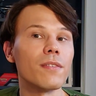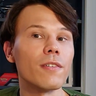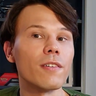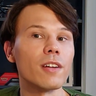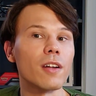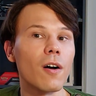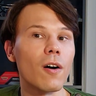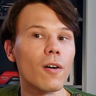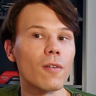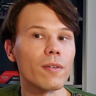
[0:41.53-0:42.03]
of
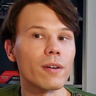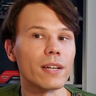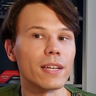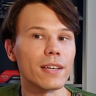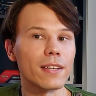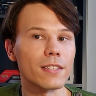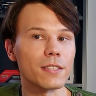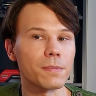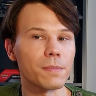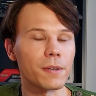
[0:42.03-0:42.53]
an
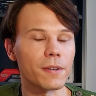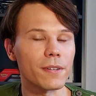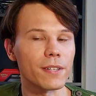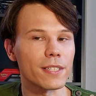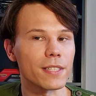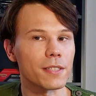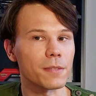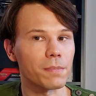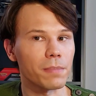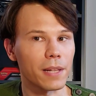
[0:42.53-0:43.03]
already
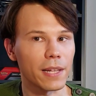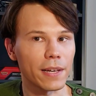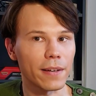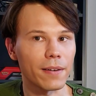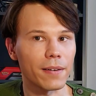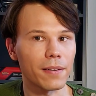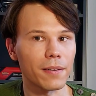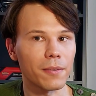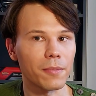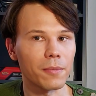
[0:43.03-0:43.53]
experienced
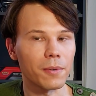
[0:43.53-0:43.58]
player,